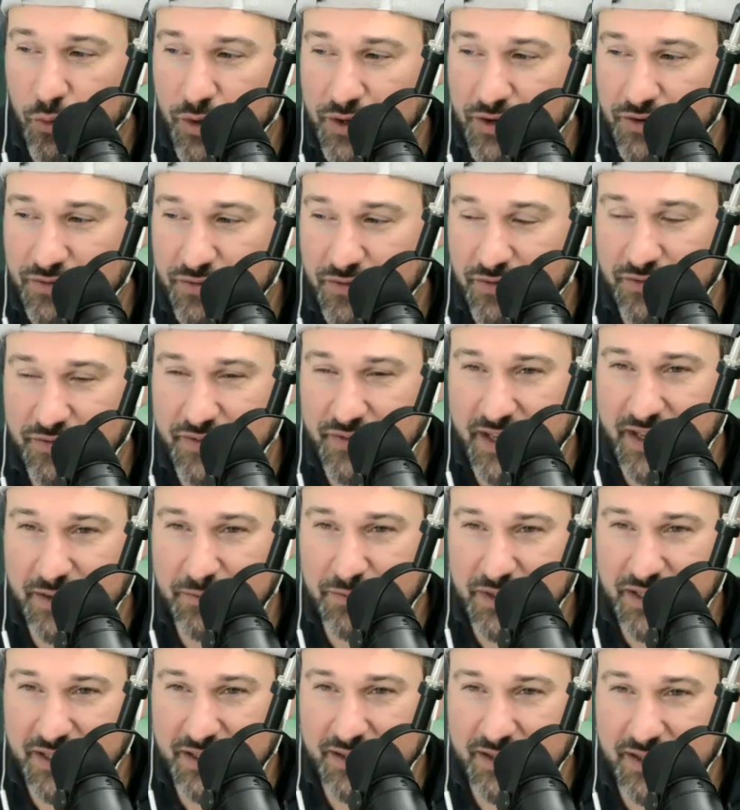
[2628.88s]
wonderful
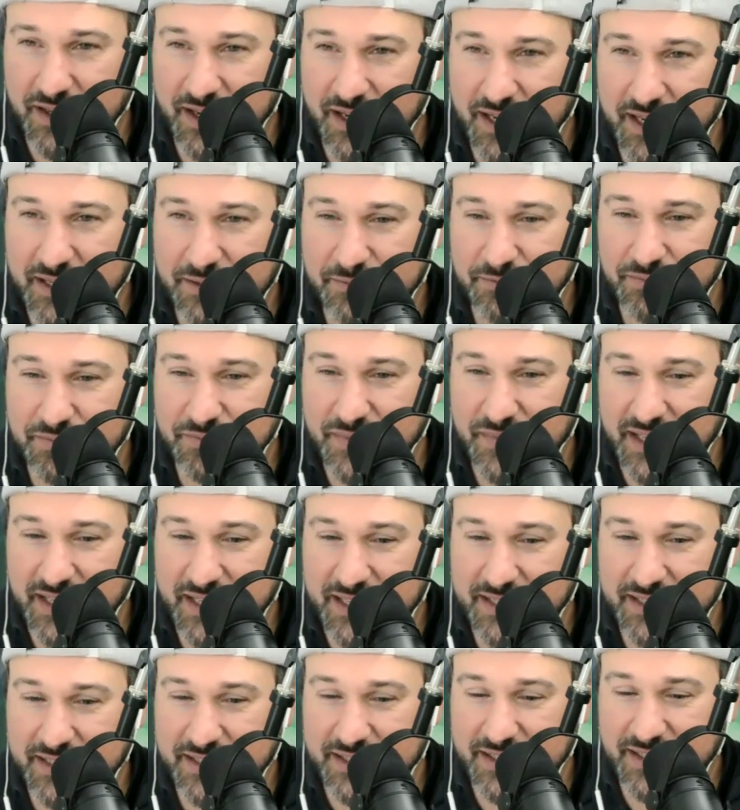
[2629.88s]
family um,
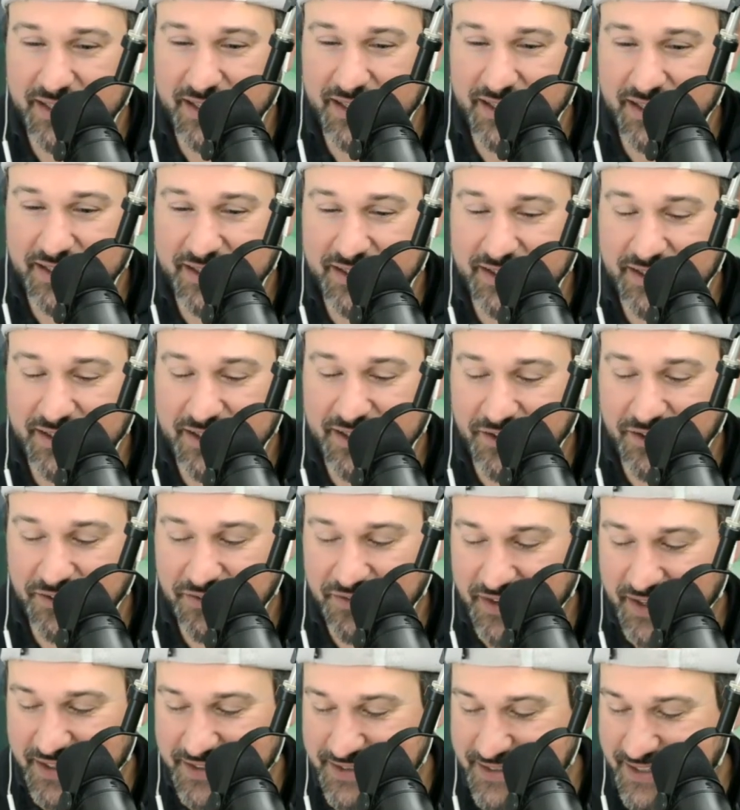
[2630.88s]
in in our
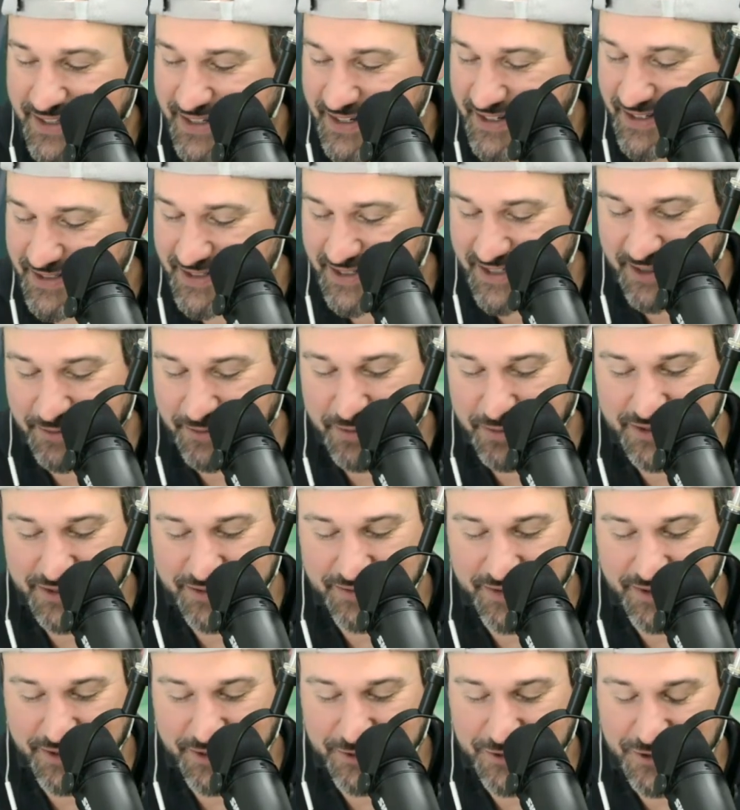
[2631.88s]
fine side, city of
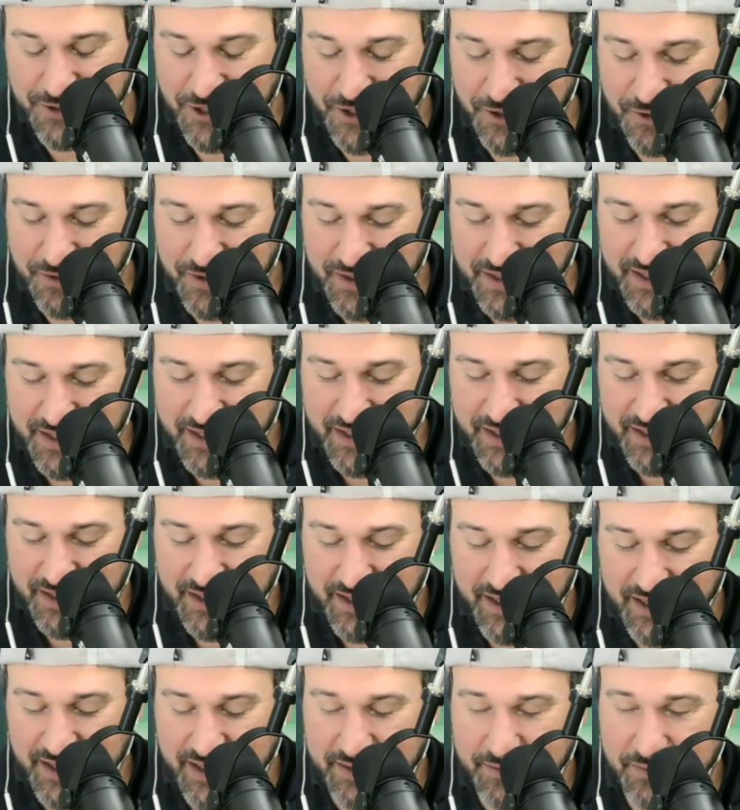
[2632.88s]
Pittsfield. So
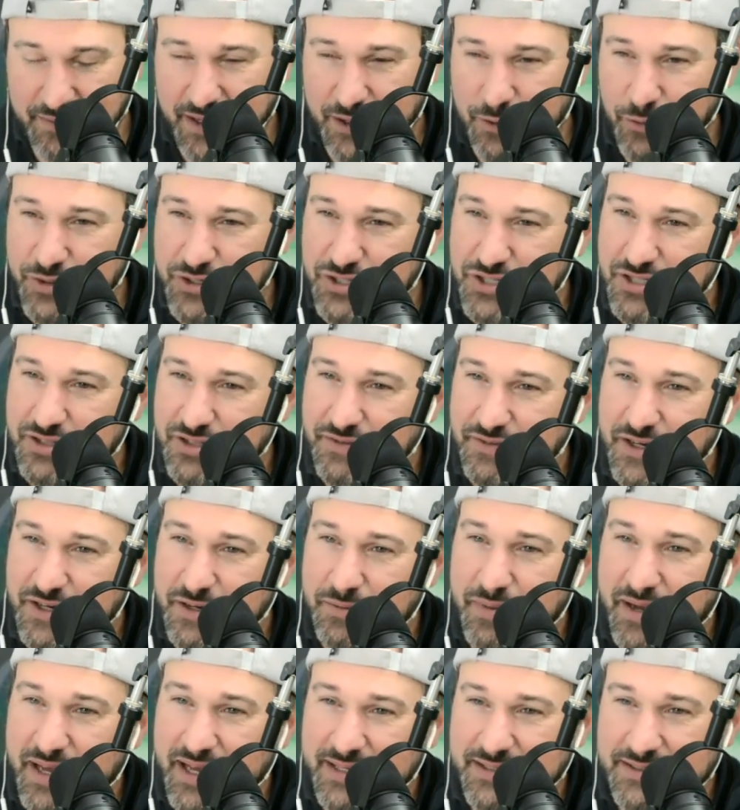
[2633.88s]
um, I wish you the very
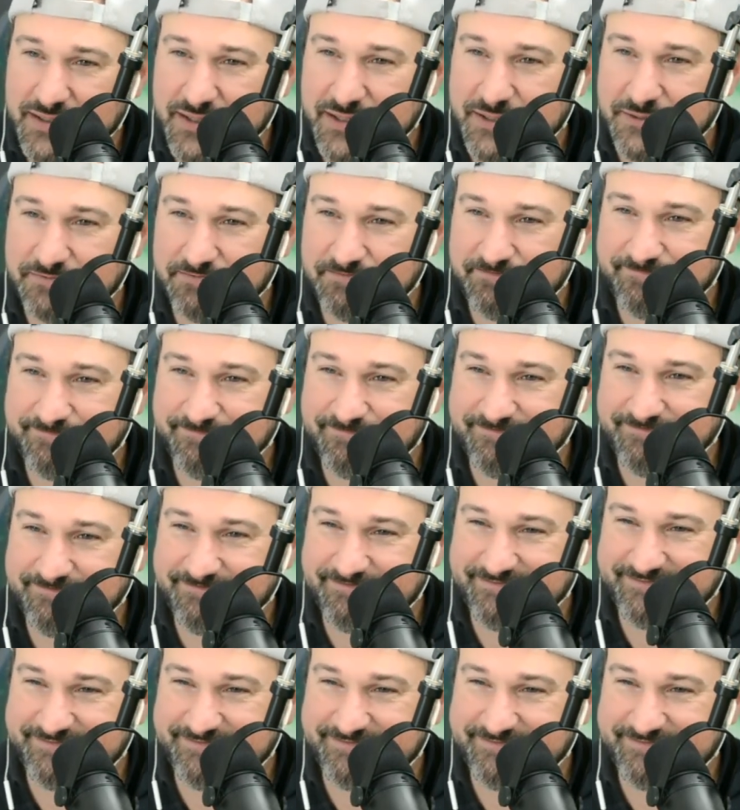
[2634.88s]
best. Thank you. All